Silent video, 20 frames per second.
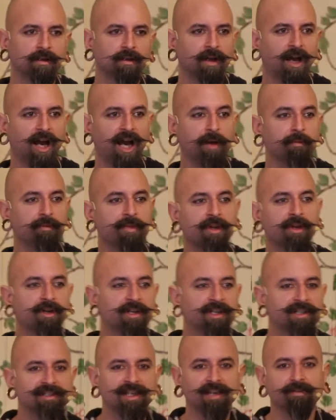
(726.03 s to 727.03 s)
I'm
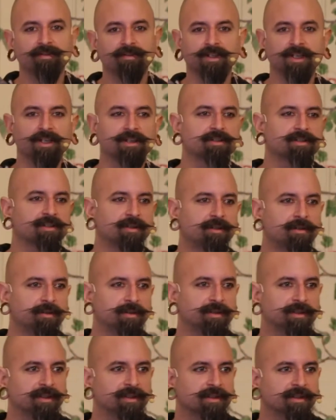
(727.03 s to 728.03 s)
37 years
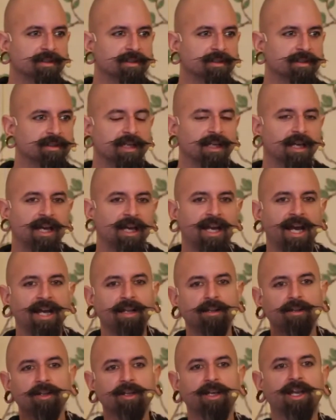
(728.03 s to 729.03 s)
old, and I
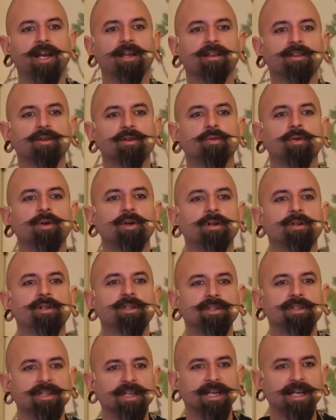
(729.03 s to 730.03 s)
look at the
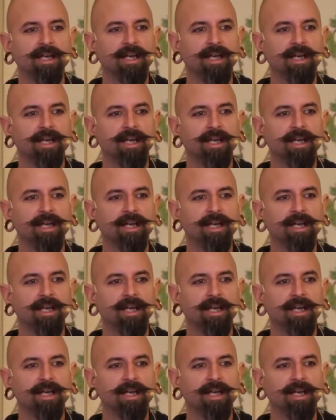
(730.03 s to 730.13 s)
world,